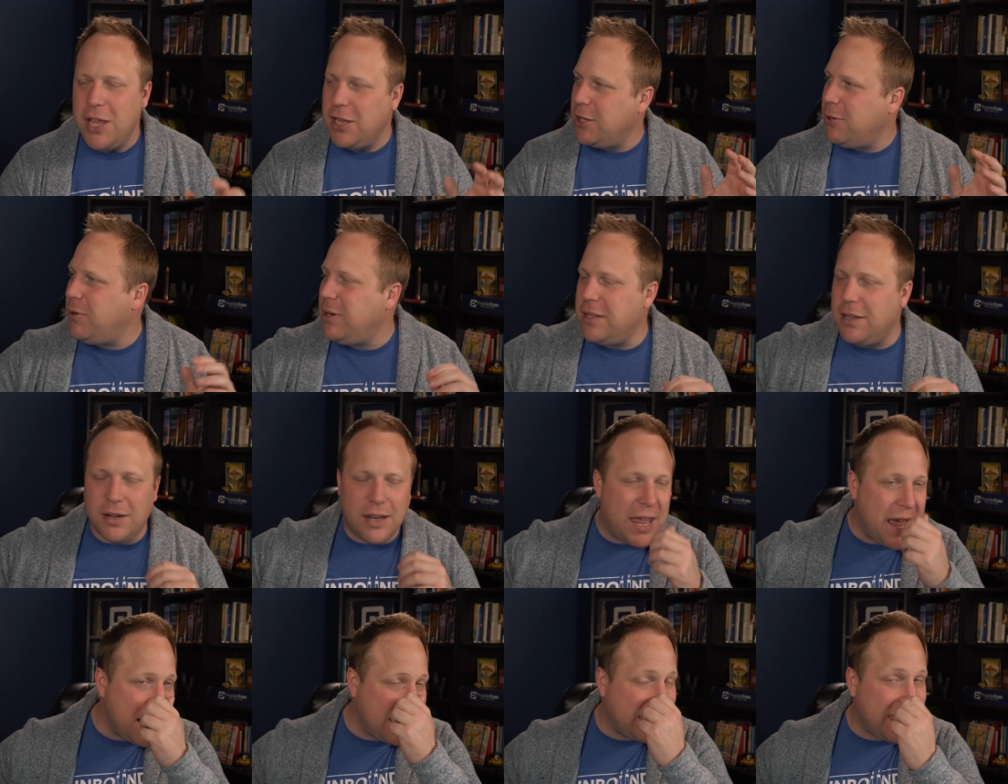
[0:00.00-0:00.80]
You either
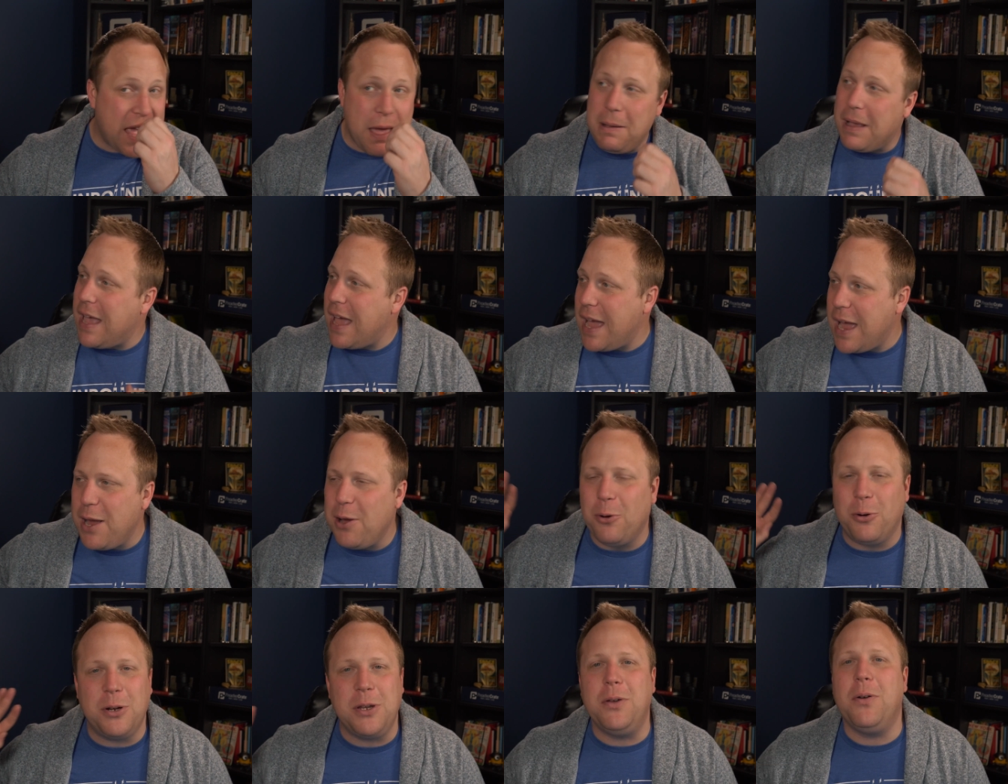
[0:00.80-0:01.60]
like that
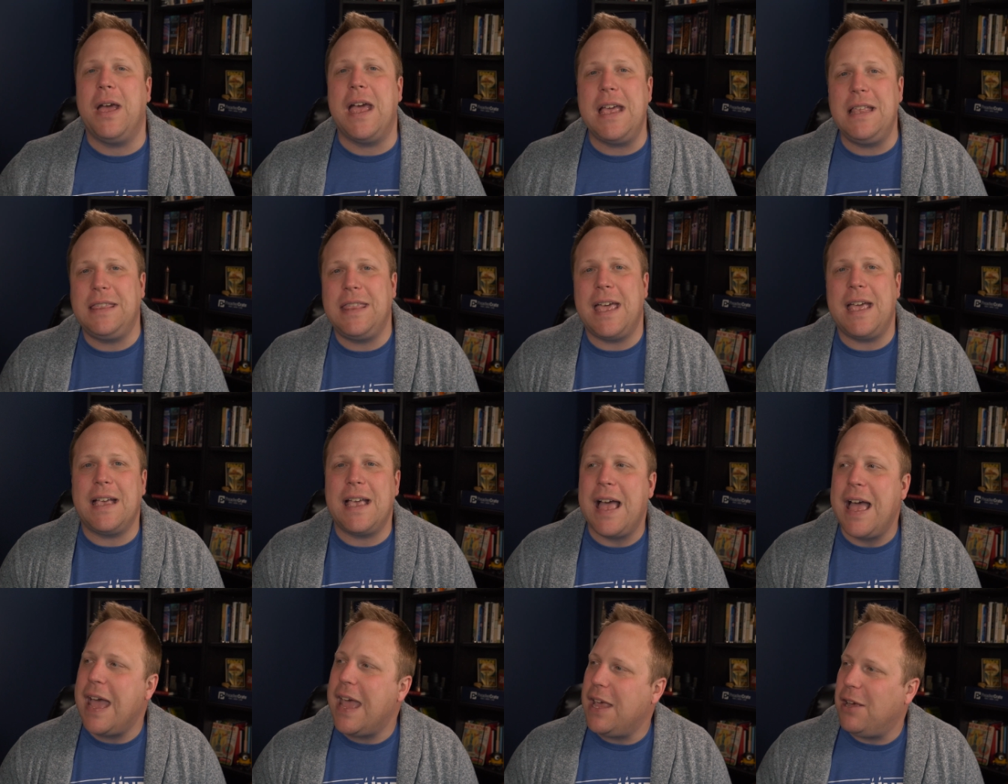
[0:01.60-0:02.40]
guy, or you hate that
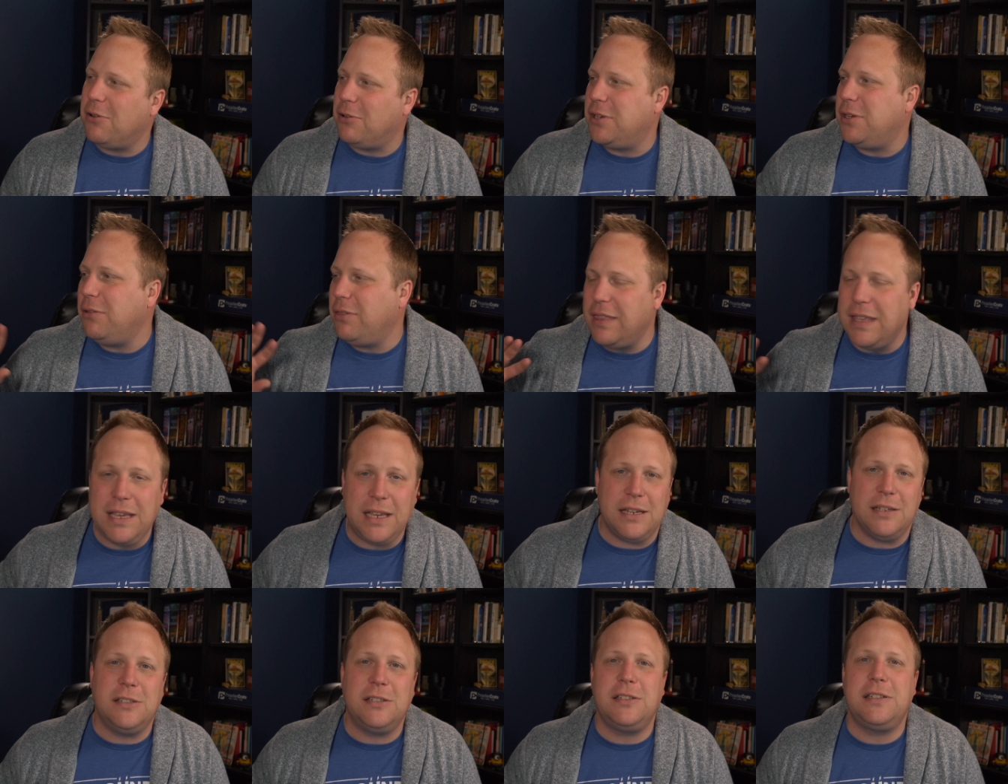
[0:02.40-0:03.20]
guy, or you
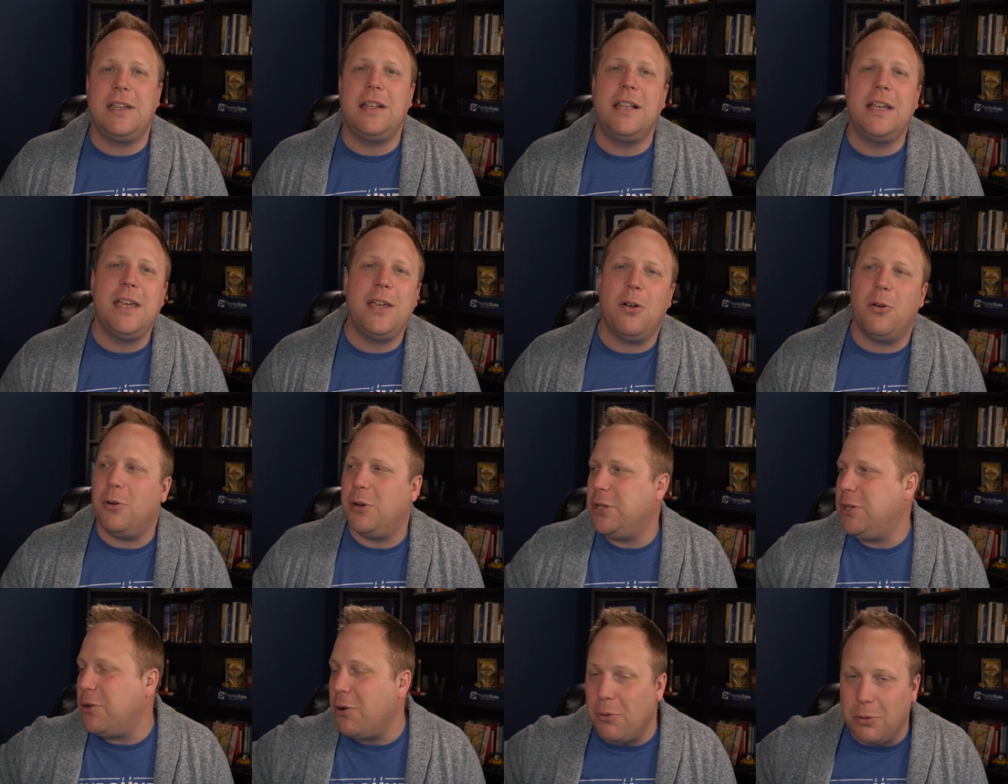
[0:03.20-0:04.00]
think he's silly,
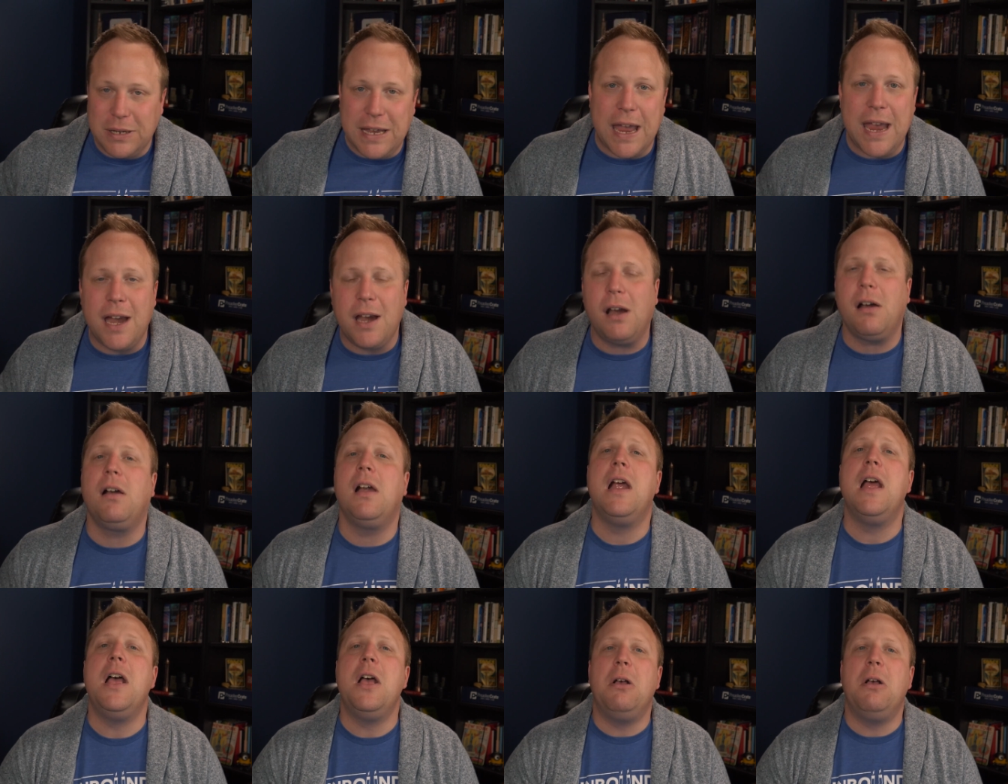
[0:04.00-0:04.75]
or you don't care,